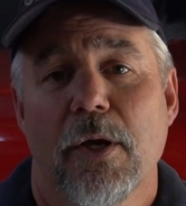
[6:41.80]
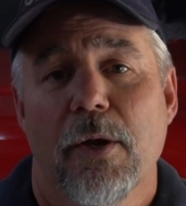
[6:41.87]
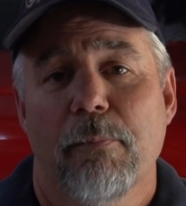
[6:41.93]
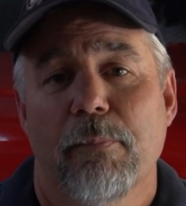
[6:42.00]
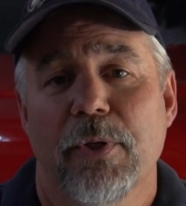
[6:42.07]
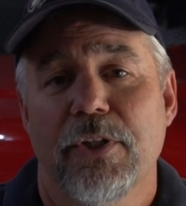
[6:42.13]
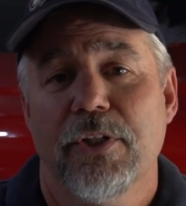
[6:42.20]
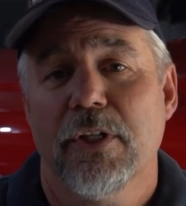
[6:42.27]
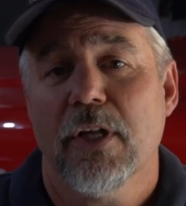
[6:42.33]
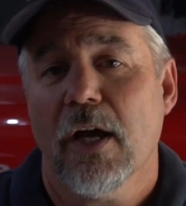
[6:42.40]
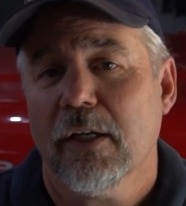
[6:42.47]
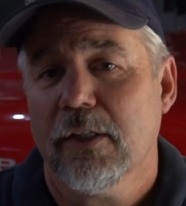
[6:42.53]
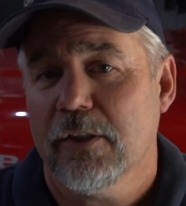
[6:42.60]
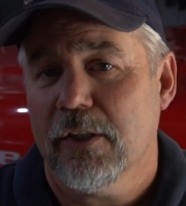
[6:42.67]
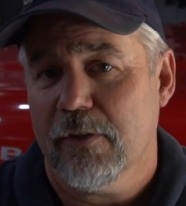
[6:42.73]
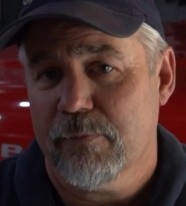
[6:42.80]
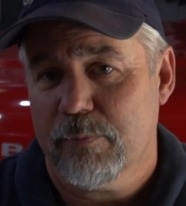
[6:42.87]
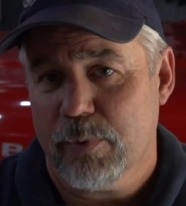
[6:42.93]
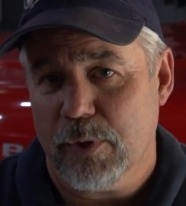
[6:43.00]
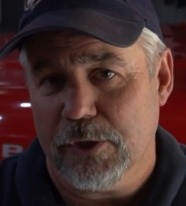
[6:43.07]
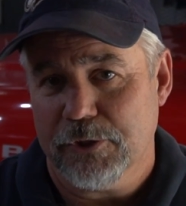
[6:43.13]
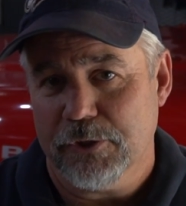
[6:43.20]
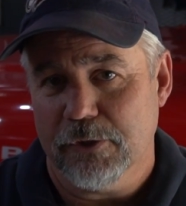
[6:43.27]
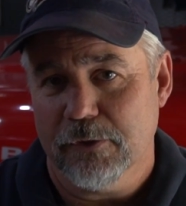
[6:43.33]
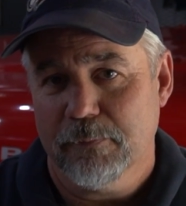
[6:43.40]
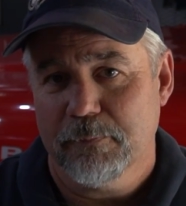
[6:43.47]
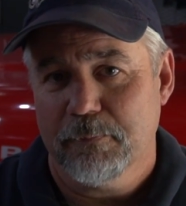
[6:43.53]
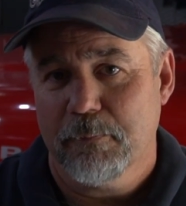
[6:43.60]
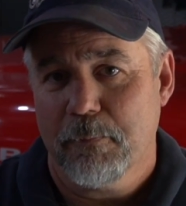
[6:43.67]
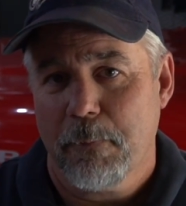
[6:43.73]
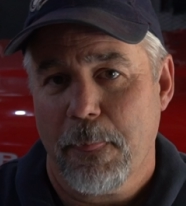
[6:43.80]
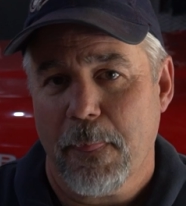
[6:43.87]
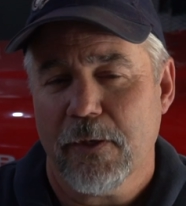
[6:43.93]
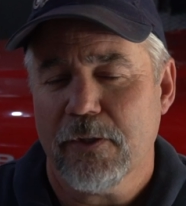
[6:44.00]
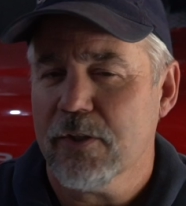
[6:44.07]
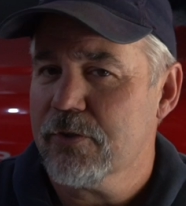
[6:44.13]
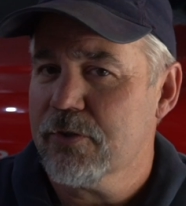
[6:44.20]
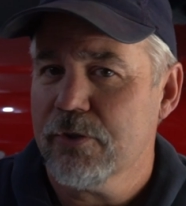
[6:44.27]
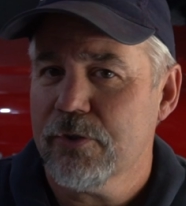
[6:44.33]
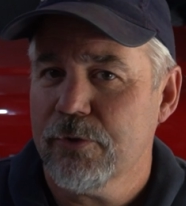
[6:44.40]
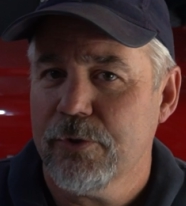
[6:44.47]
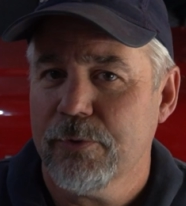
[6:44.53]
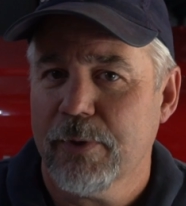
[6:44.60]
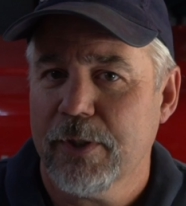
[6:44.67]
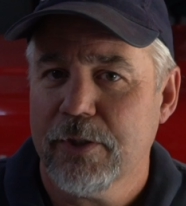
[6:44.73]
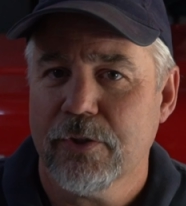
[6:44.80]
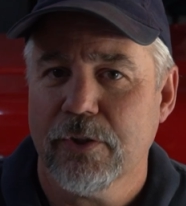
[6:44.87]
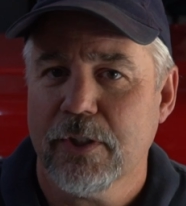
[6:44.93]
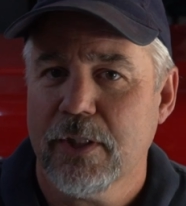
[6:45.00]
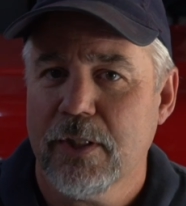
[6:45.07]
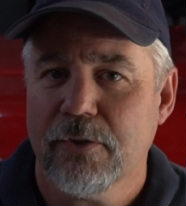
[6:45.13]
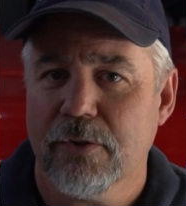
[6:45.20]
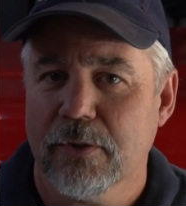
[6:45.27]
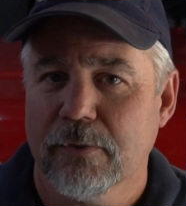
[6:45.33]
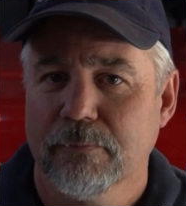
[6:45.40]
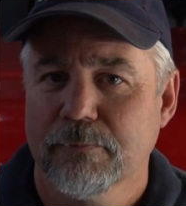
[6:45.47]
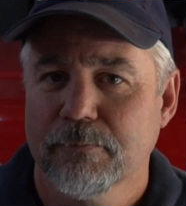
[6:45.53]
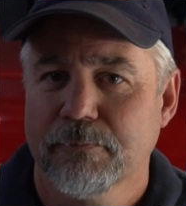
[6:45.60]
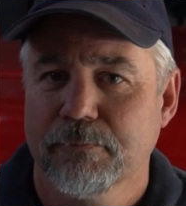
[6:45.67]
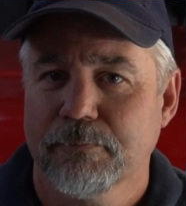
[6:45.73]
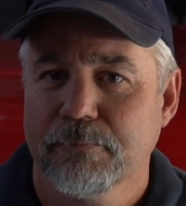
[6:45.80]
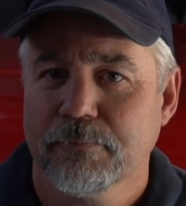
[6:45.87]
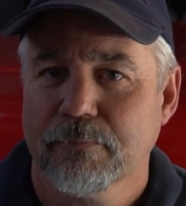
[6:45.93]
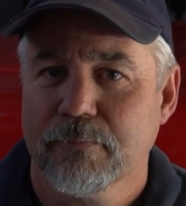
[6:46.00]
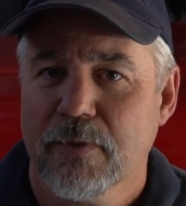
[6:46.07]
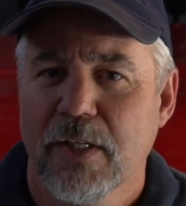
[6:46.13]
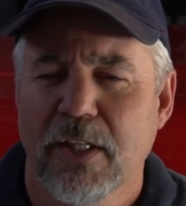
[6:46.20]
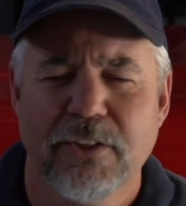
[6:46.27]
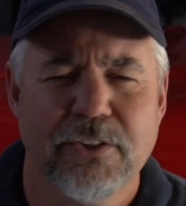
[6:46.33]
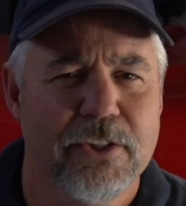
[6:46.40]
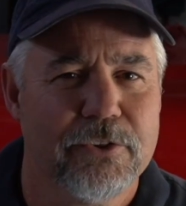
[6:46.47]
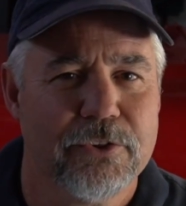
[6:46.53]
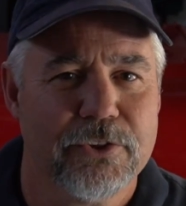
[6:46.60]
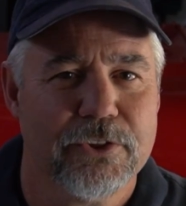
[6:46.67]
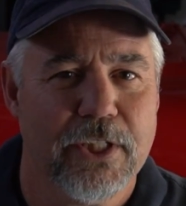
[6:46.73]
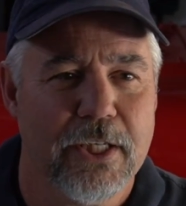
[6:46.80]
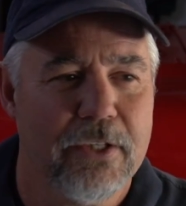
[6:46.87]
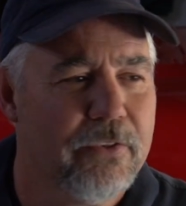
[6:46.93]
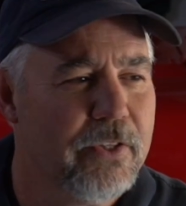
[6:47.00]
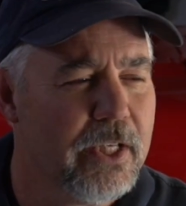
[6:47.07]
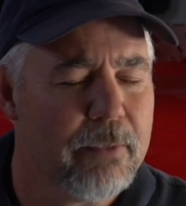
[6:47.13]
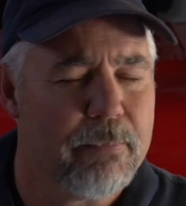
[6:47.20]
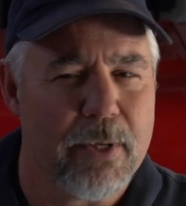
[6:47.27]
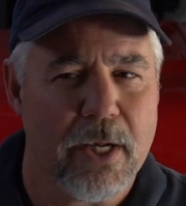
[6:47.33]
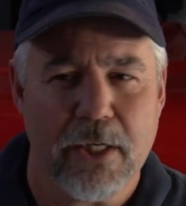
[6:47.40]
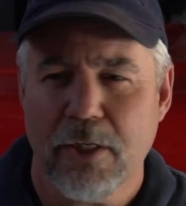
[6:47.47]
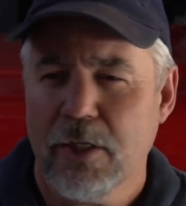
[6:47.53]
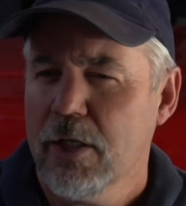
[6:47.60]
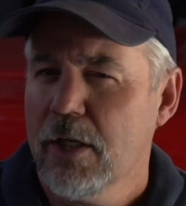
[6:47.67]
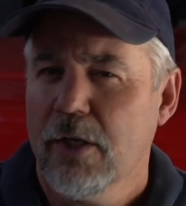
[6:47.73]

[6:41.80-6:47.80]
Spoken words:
But not enough pressure doesn't do you any good either. It's interesting. Think about it.